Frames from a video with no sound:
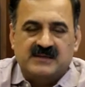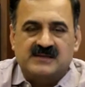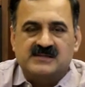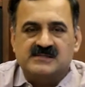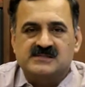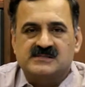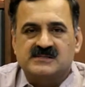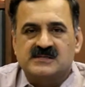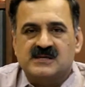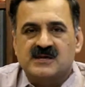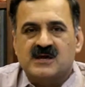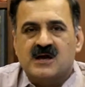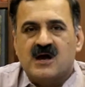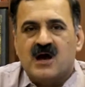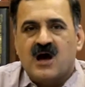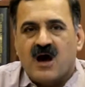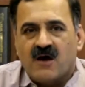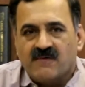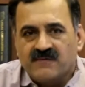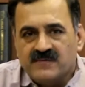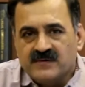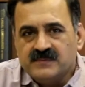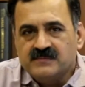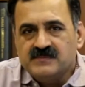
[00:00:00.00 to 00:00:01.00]
because
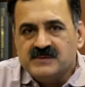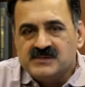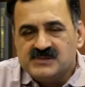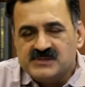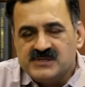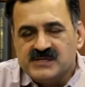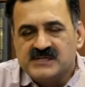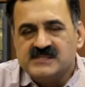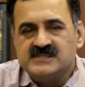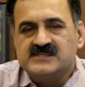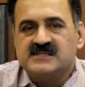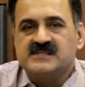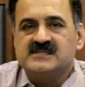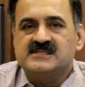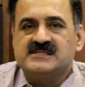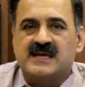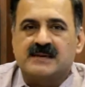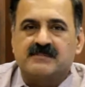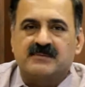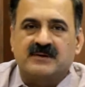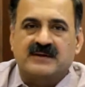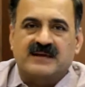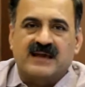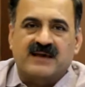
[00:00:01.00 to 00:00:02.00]
often machines in
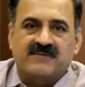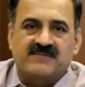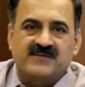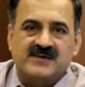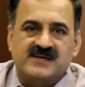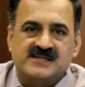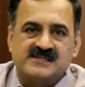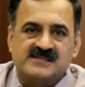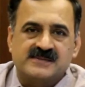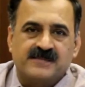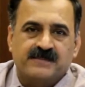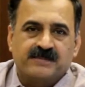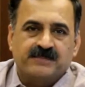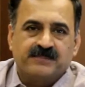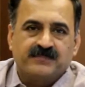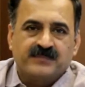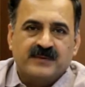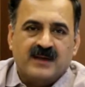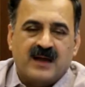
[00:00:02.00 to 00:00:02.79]
cyber cafes